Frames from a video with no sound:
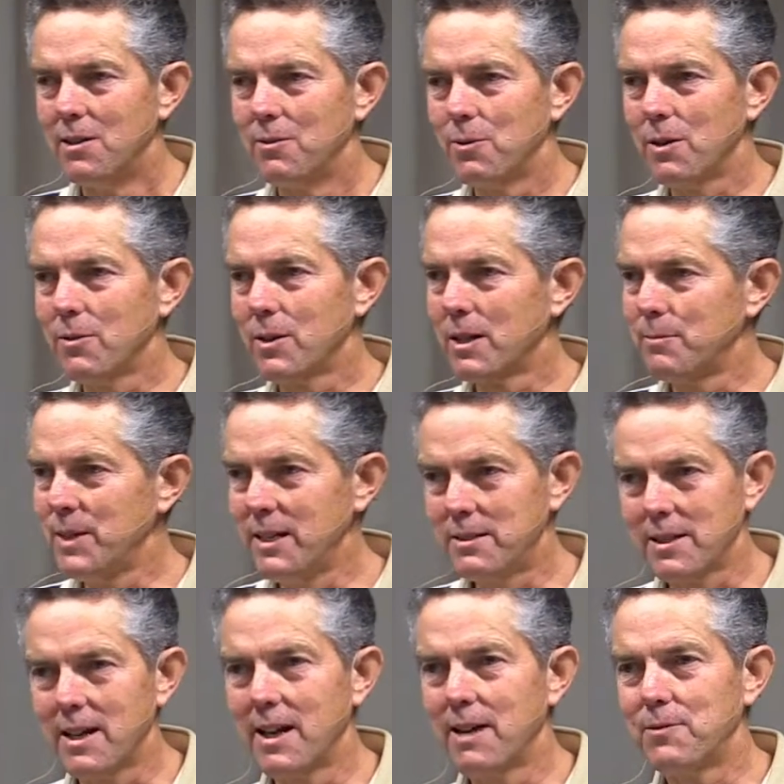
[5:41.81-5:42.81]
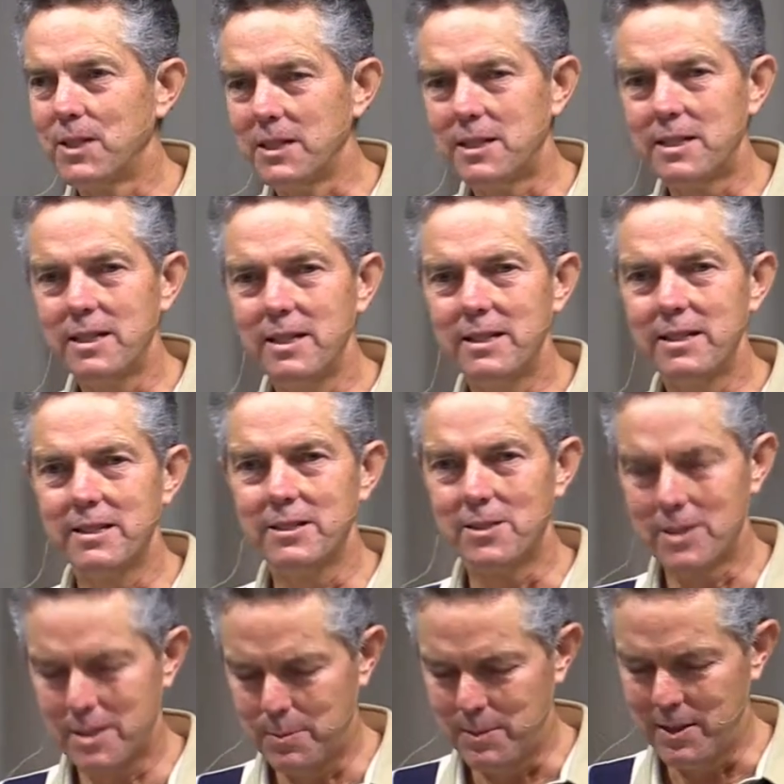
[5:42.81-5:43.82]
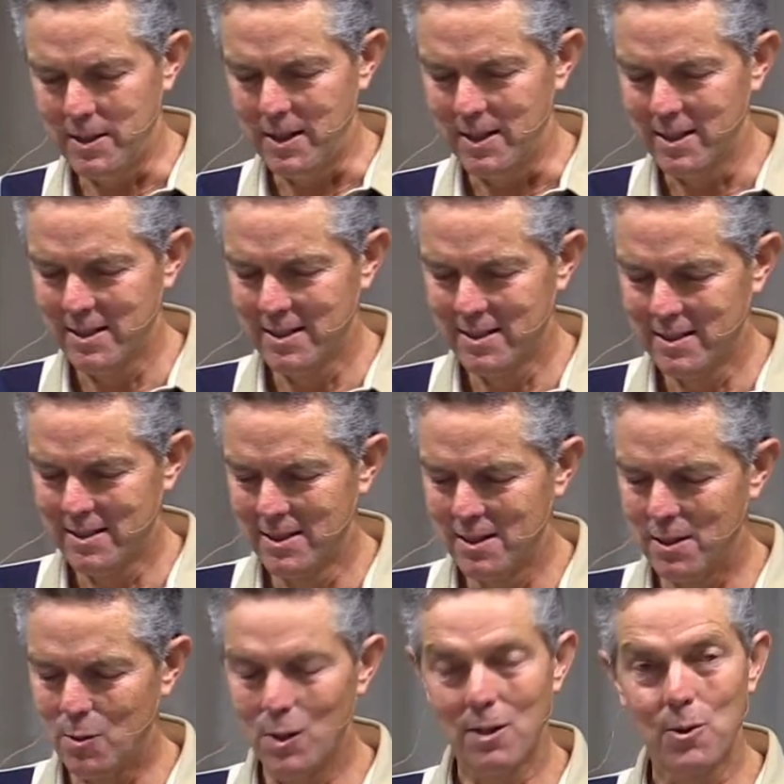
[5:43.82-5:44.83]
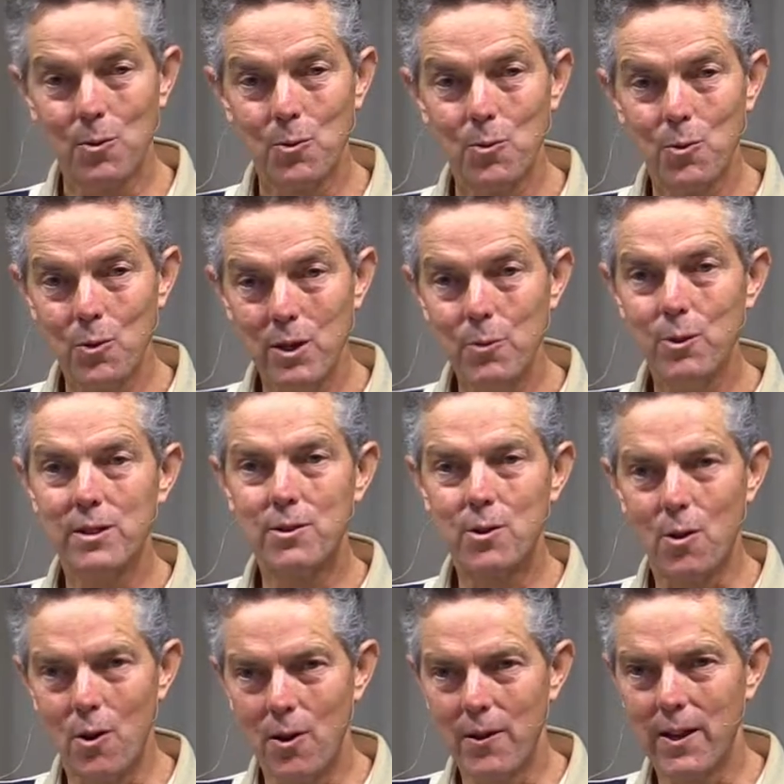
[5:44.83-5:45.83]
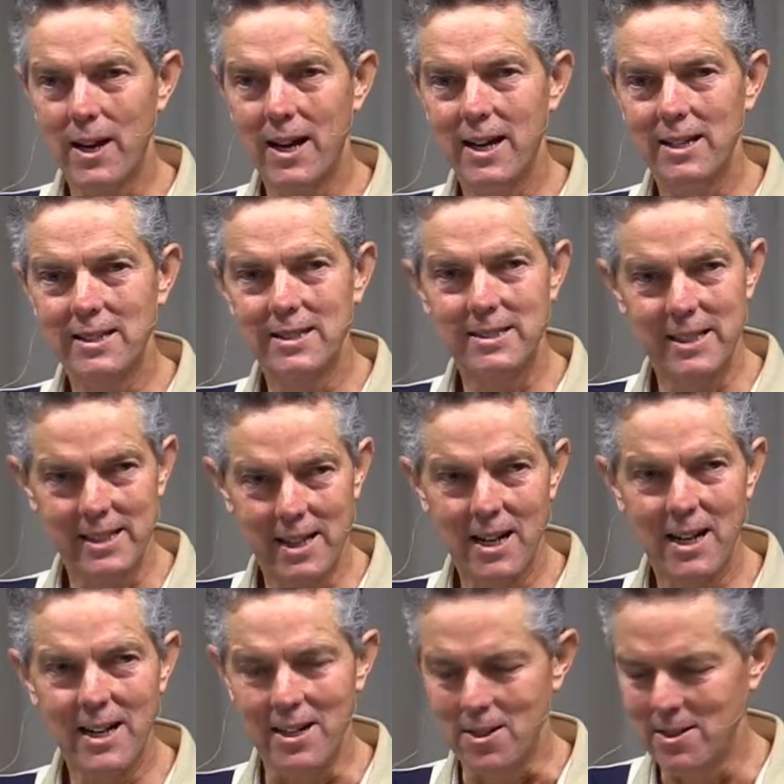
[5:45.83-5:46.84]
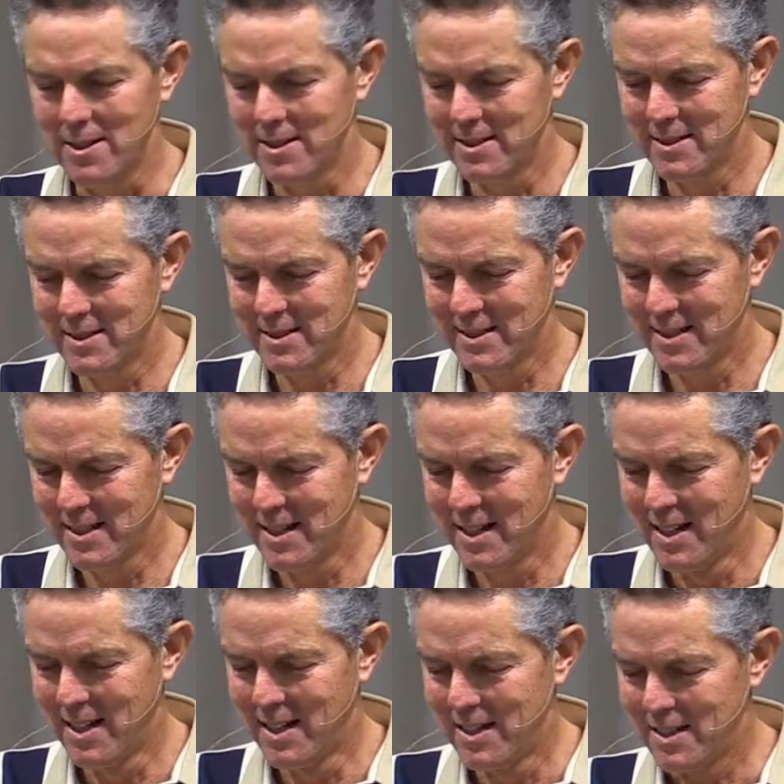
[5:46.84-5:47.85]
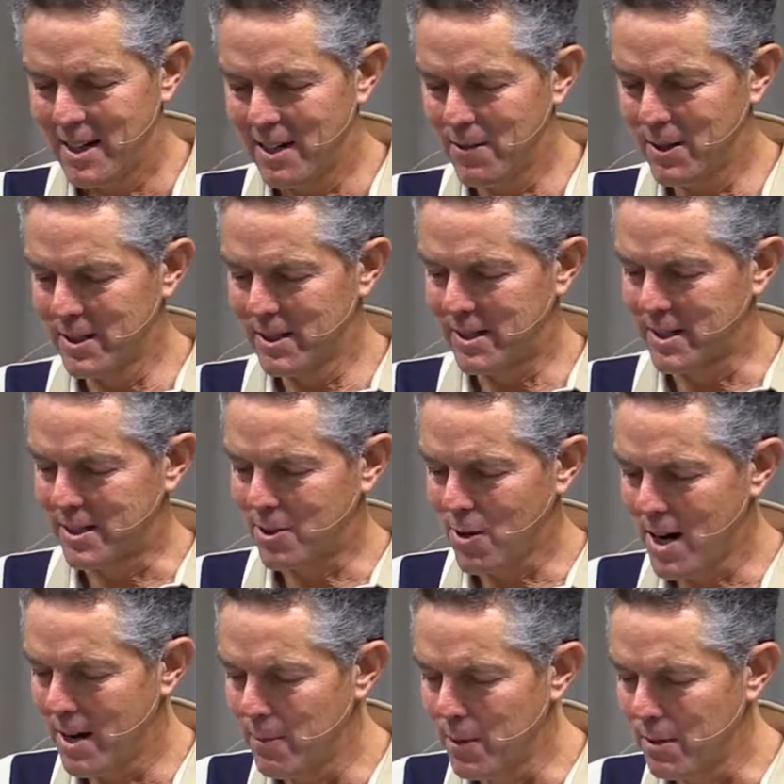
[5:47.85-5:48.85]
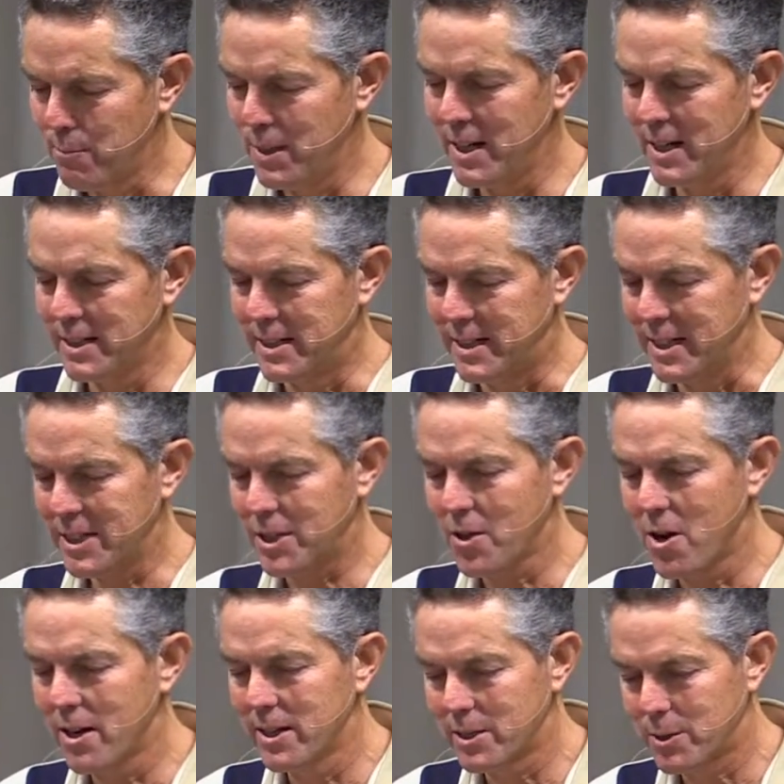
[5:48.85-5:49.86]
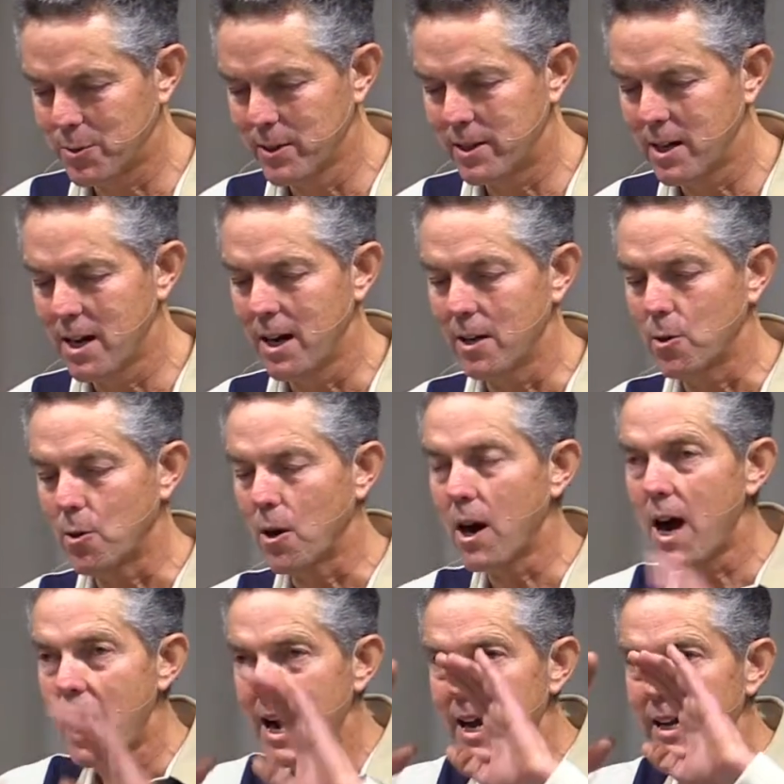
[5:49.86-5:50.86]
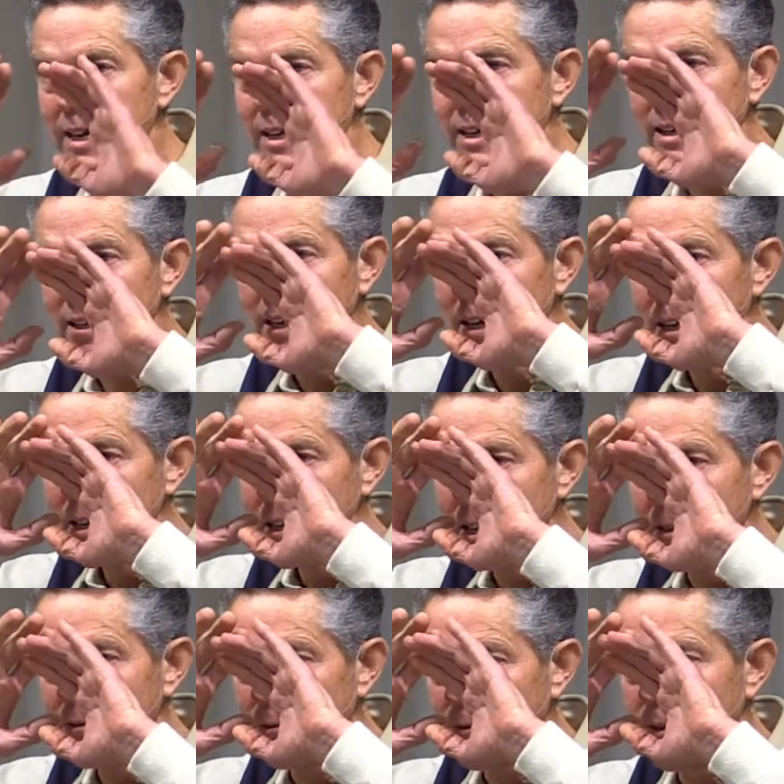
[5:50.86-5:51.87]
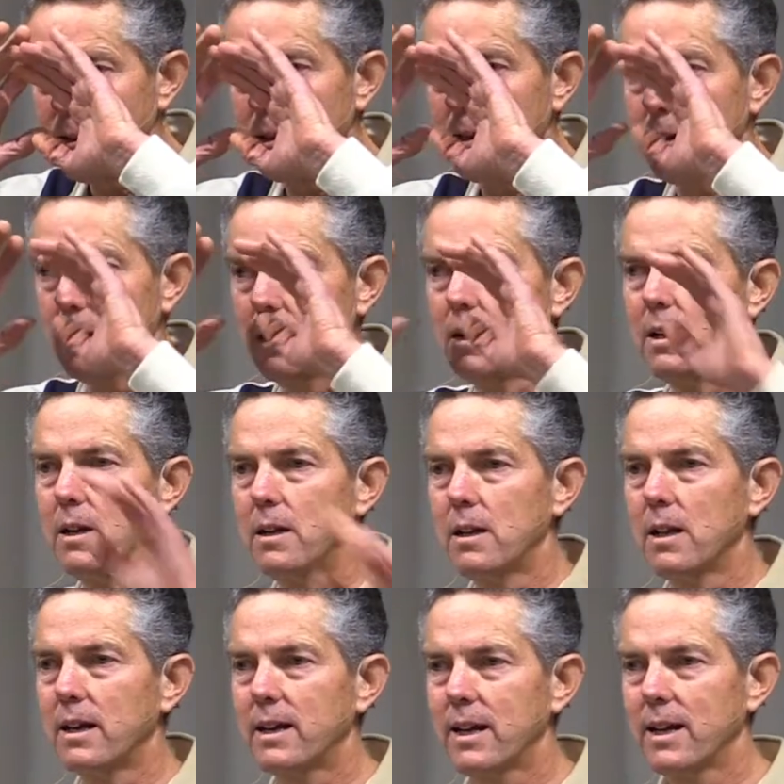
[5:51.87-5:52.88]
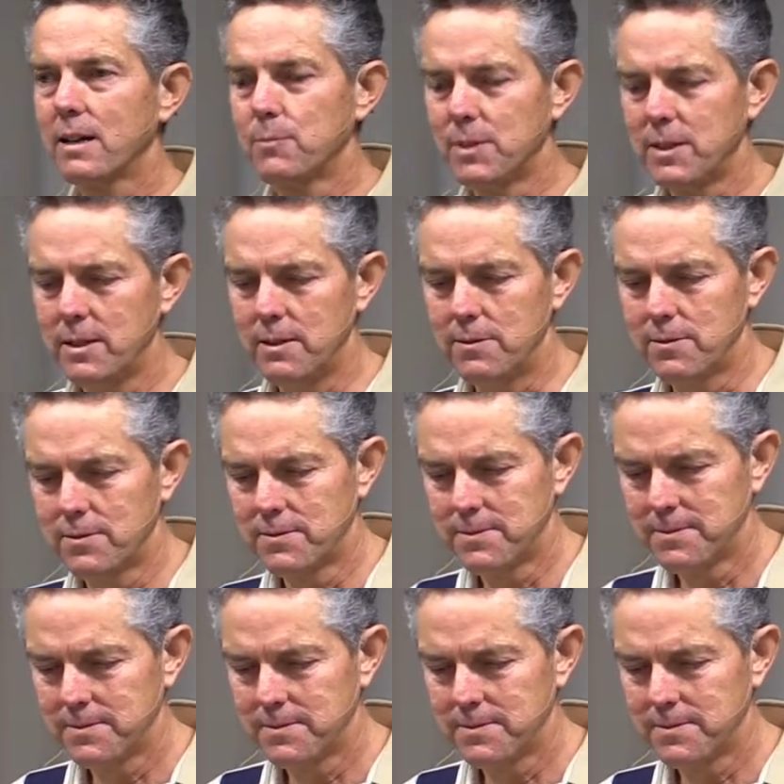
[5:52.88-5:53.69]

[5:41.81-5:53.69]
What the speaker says: What would it mean to have deceit in your spirit? Well, we would call that denial. David is describing being dishonest with God or hiding in fear like Adam and Eve.